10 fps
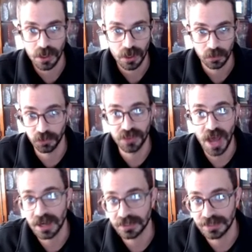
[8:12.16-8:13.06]
will
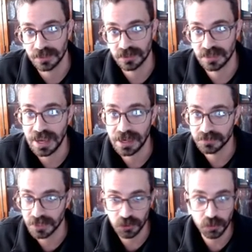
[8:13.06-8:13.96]
not get
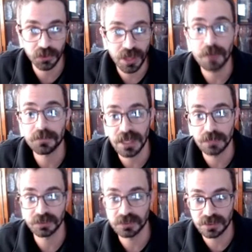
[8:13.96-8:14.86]
saved, and you will not be
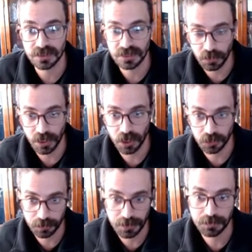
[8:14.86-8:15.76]
able to see what
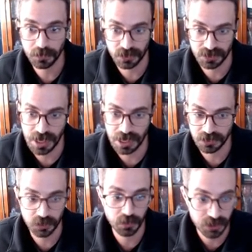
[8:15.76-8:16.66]
other people are
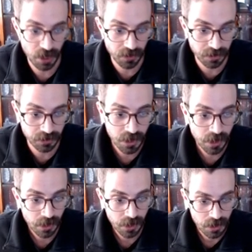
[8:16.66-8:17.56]
saying to each other.
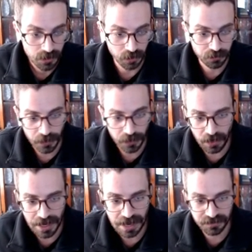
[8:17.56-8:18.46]
So for
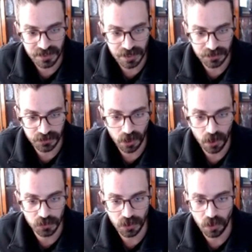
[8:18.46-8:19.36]
now, I have this set to
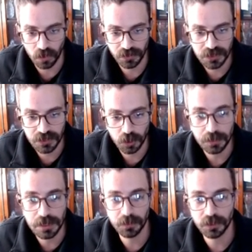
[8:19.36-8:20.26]
host only, so
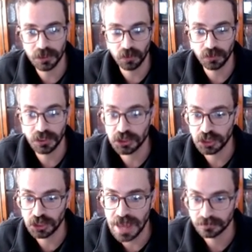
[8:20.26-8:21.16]
people can only
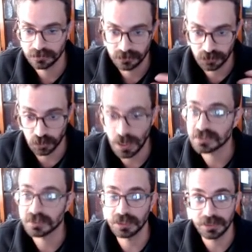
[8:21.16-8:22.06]
chat
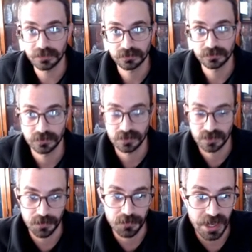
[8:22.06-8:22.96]
directly
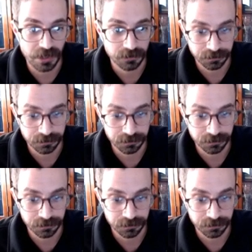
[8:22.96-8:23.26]
to me.